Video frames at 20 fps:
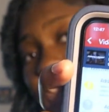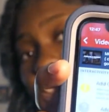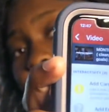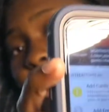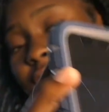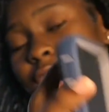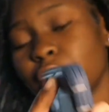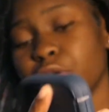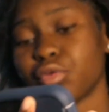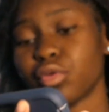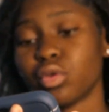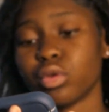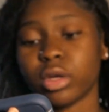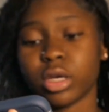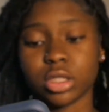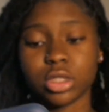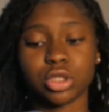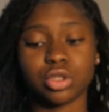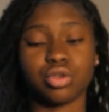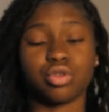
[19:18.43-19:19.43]
the stuff you need
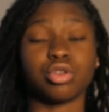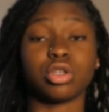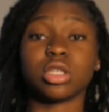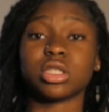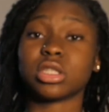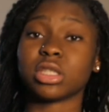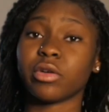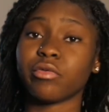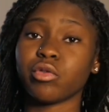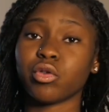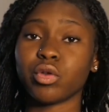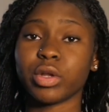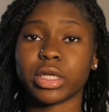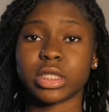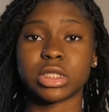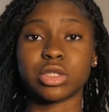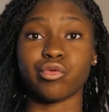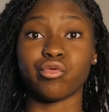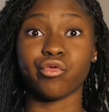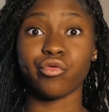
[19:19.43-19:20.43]
to do or the stuff you need
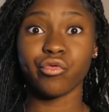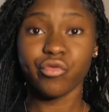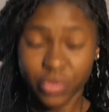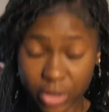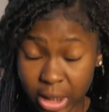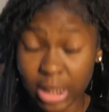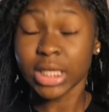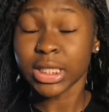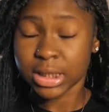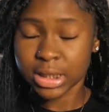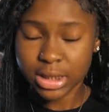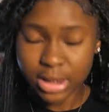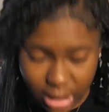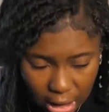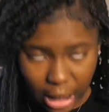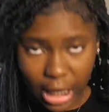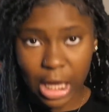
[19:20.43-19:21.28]
to fix